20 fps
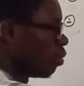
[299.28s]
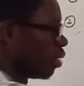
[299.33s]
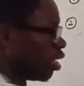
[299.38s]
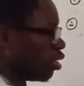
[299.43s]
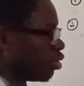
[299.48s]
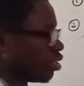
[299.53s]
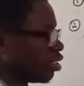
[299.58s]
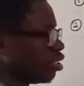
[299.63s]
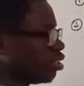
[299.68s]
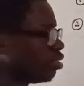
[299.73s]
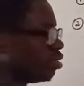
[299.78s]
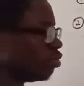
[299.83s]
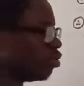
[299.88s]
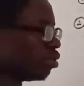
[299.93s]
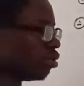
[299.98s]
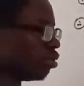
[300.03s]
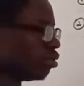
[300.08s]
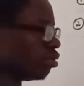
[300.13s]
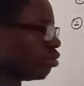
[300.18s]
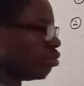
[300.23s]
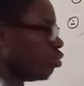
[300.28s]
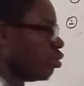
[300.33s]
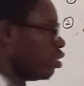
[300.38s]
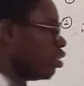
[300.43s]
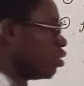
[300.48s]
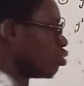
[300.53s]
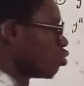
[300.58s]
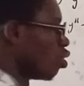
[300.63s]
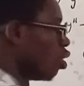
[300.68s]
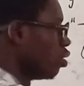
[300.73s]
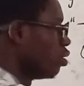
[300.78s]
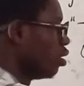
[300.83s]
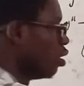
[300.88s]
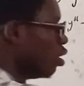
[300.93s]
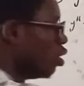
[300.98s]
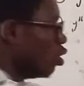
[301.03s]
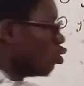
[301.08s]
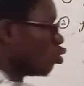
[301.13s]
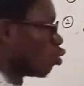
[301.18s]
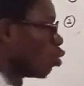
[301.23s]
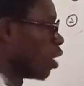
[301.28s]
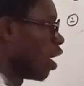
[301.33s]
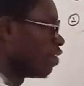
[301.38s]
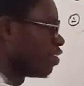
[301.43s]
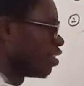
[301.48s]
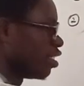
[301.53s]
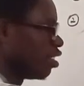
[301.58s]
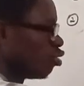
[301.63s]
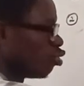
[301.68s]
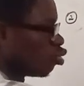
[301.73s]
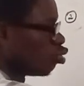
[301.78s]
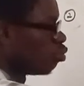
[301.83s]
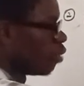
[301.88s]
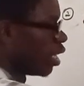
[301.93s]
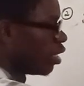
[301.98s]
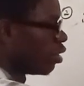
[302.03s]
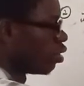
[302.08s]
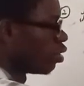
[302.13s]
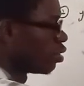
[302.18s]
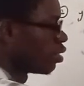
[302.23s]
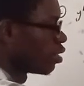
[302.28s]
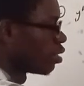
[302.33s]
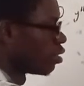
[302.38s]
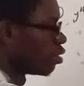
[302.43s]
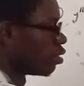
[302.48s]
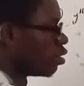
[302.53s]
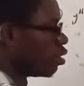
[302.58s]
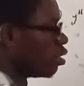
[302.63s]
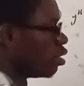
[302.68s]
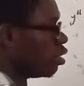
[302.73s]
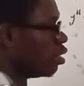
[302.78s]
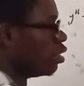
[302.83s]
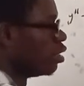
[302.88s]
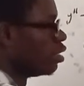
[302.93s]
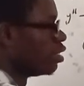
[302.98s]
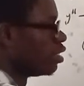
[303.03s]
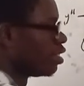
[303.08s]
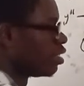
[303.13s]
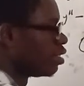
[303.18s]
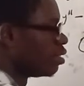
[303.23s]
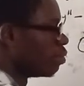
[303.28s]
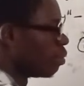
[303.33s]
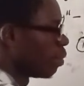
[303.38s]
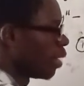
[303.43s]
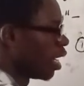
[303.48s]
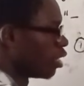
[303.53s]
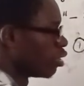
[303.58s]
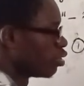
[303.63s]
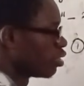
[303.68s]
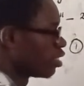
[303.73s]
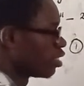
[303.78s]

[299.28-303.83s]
minus c is gone. So we have c2 minus